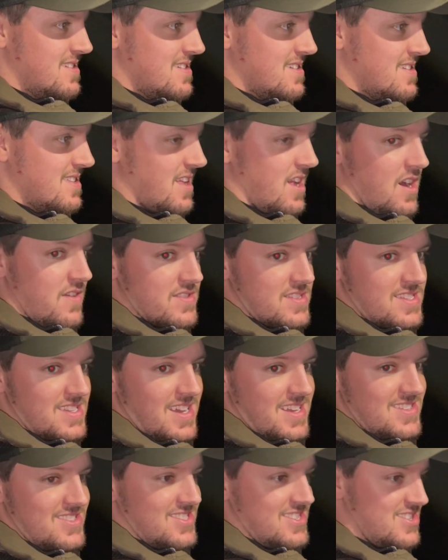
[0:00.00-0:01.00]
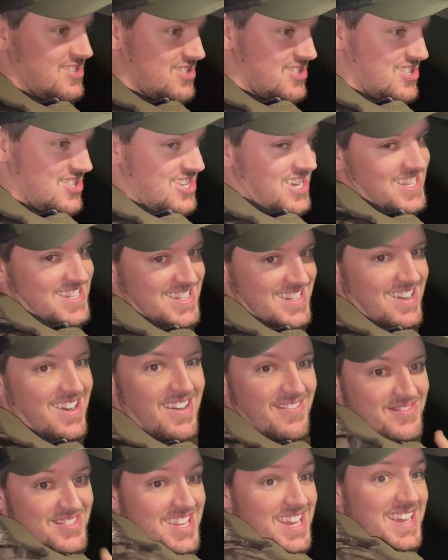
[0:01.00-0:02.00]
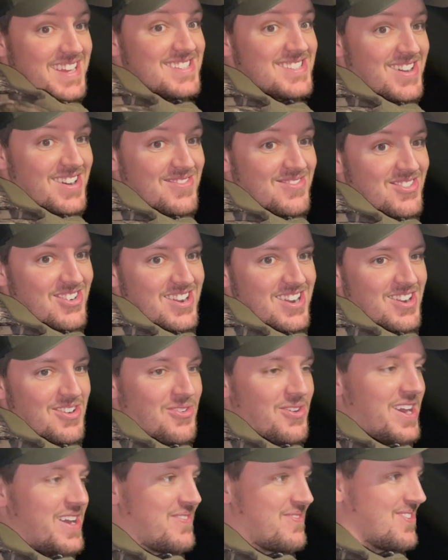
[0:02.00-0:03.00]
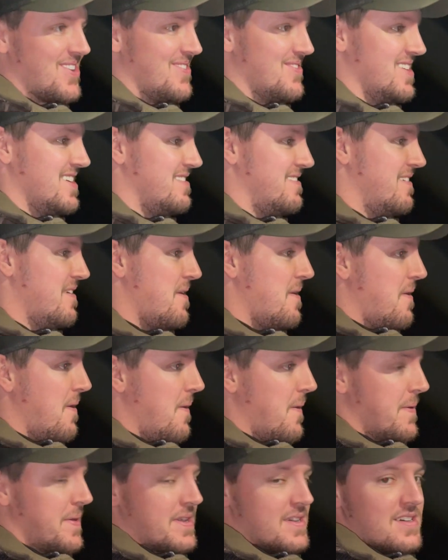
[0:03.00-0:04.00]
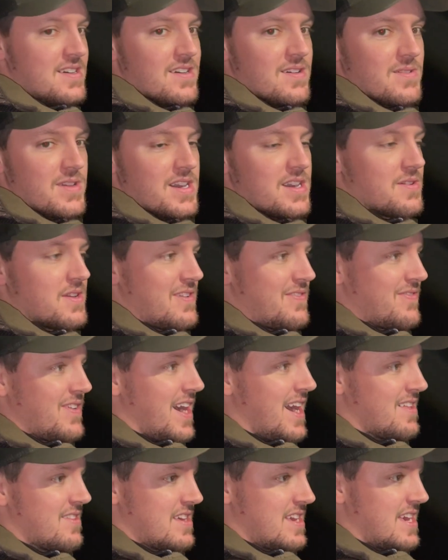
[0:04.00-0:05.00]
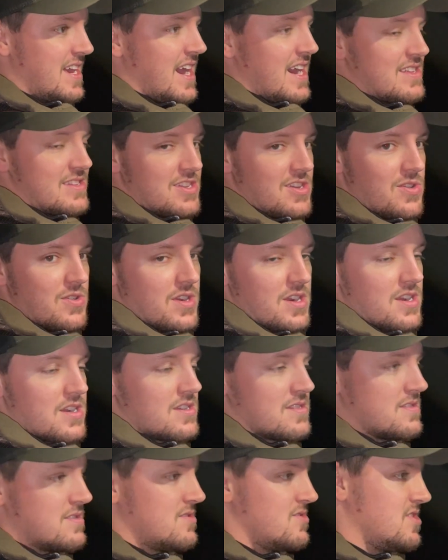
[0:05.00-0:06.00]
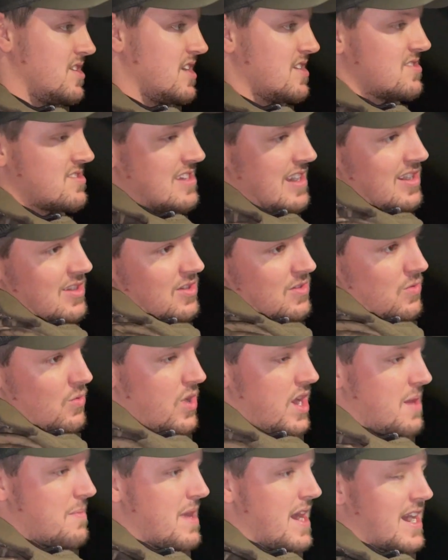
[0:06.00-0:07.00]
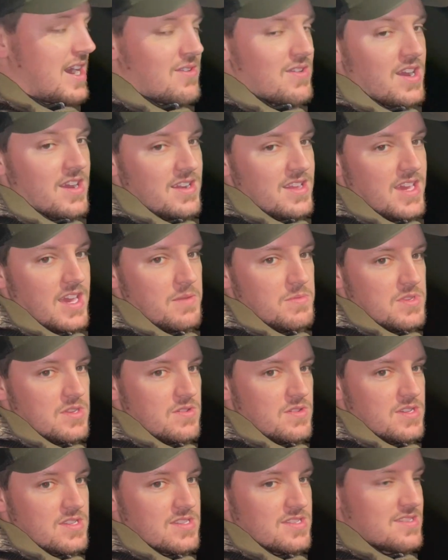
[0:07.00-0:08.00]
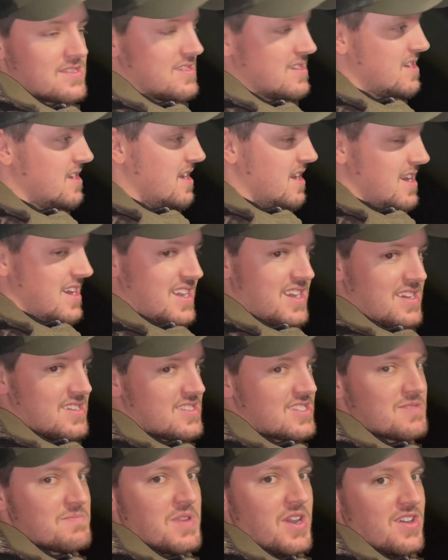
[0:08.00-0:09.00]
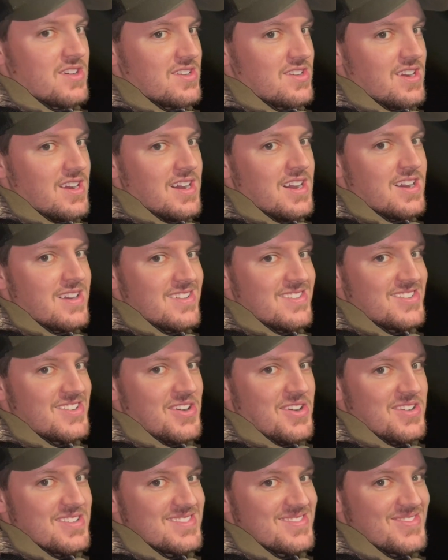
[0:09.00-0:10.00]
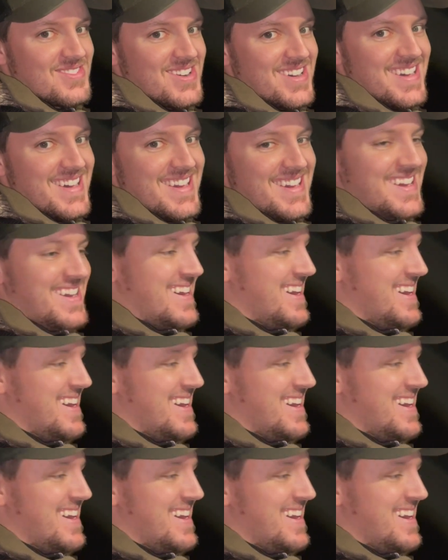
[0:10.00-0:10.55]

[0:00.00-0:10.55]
Then all of a sudden, she just shuts it off and takes off running away from it. Well, we finally got to her. She circled way back around, came to us, and I smelled her 100 yards away.